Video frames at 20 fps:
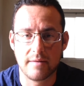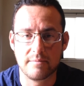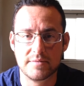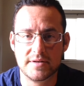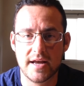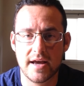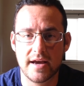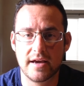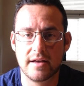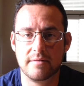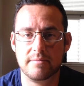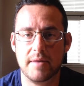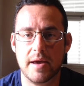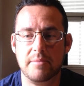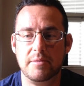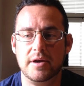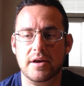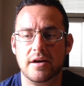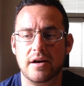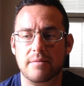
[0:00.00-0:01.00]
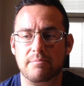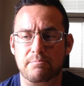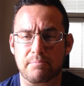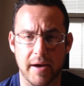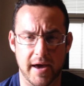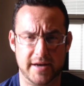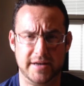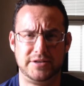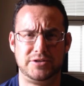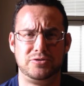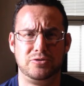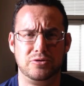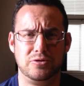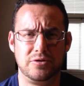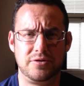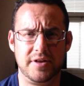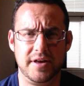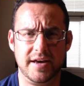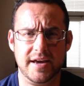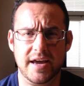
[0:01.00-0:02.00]
I'm taking maybe a pedestal
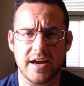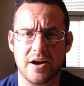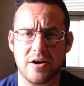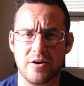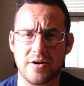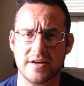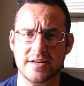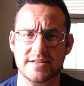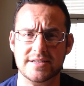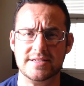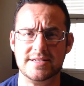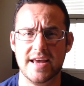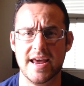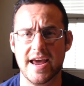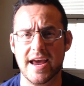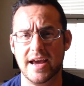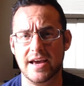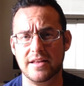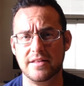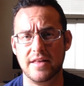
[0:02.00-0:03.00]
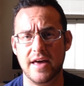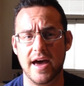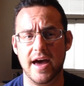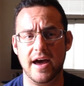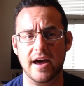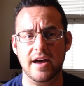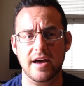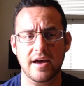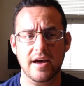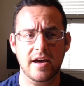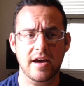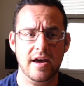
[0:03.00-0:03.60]
thing here and saying that